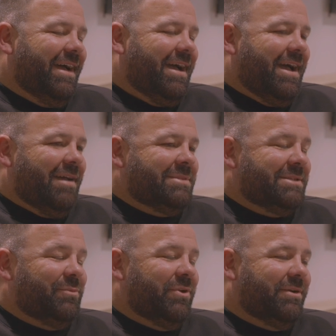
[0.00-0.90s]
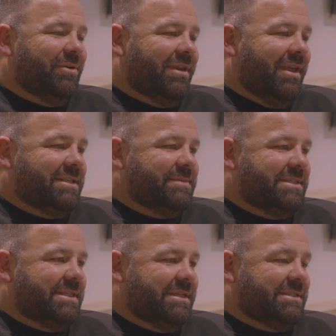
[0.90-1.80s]
Some really good
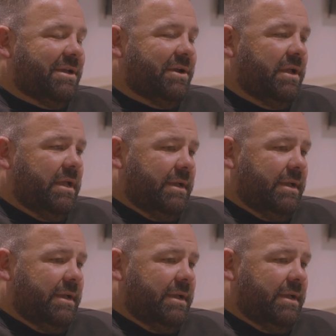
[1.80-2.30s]
announcements there. So